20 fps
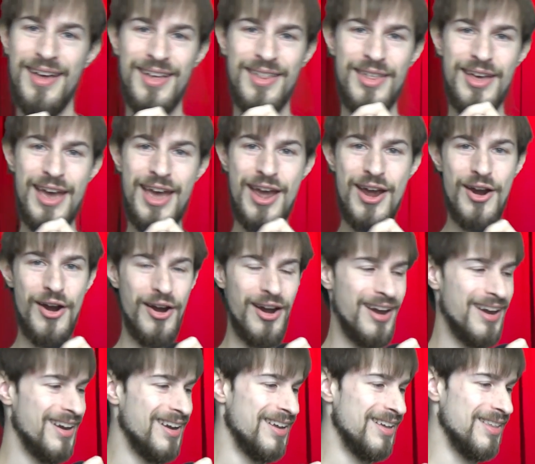the hair,
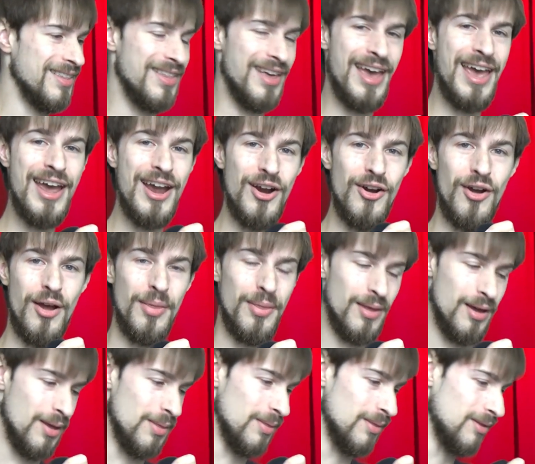the hair on,
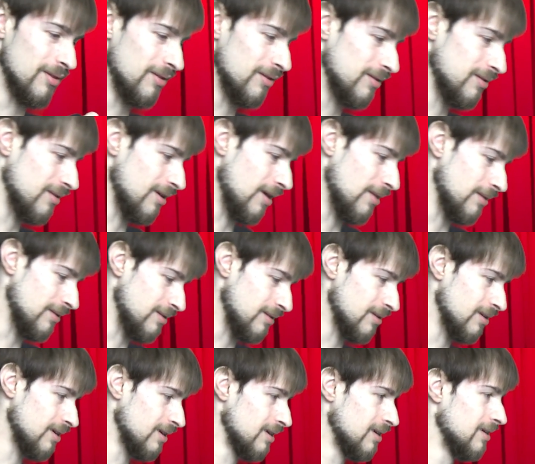on the on
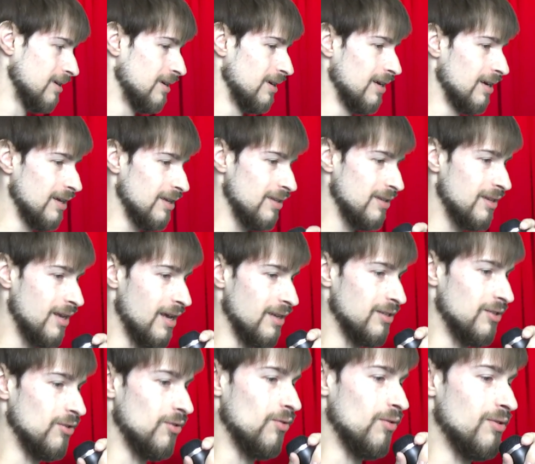the
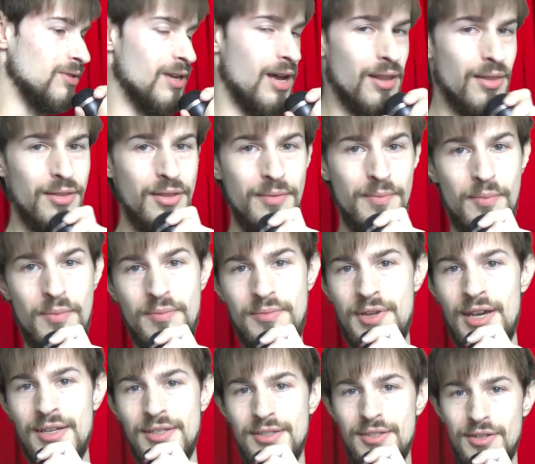testicles, not the
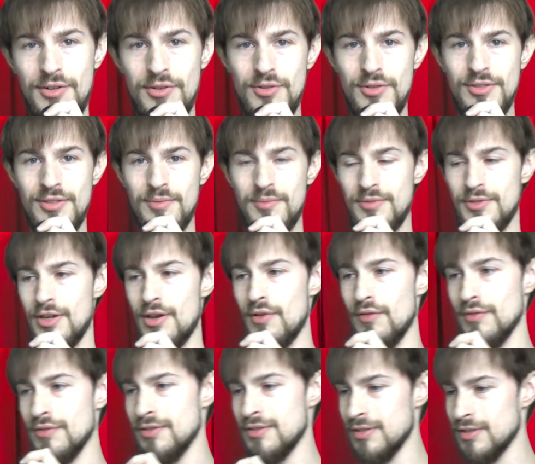testicles
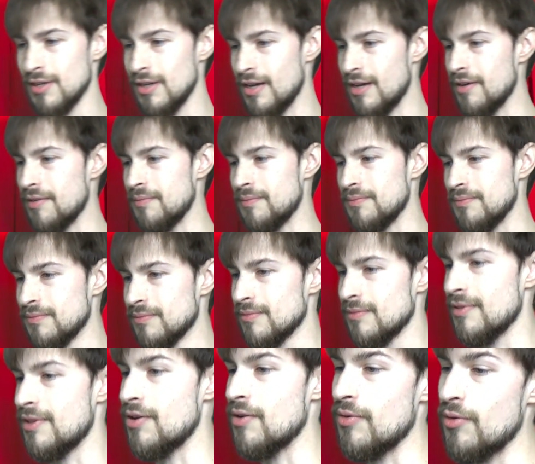themselves. Uh,
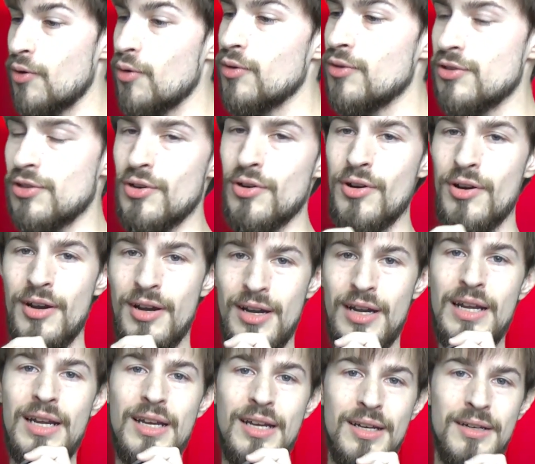th those are
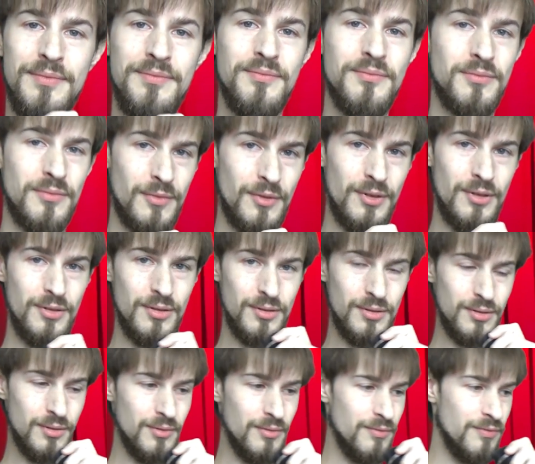
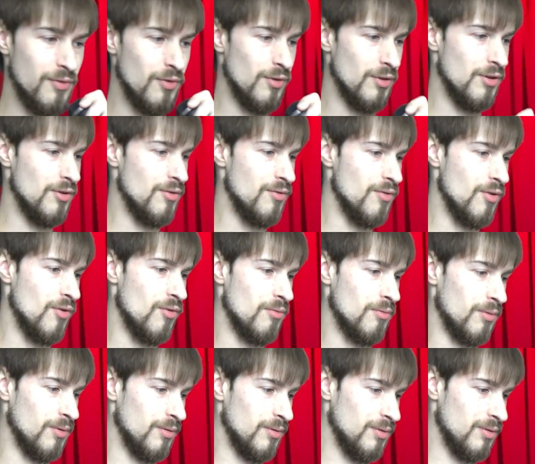fully grown,
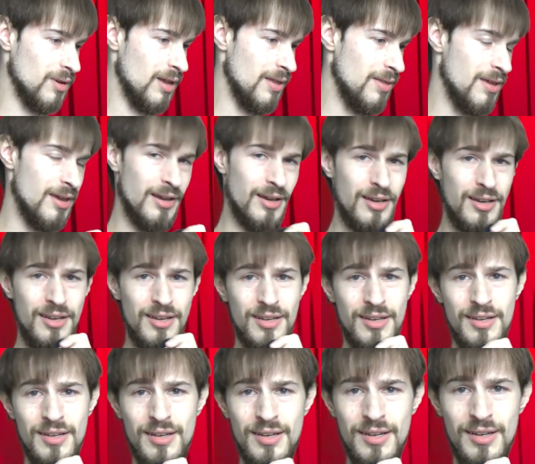I think.
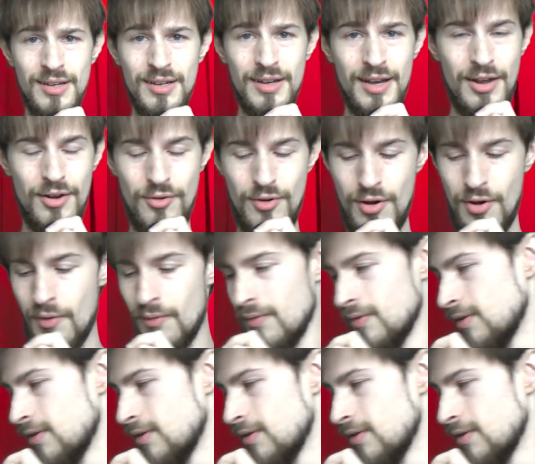I don't know.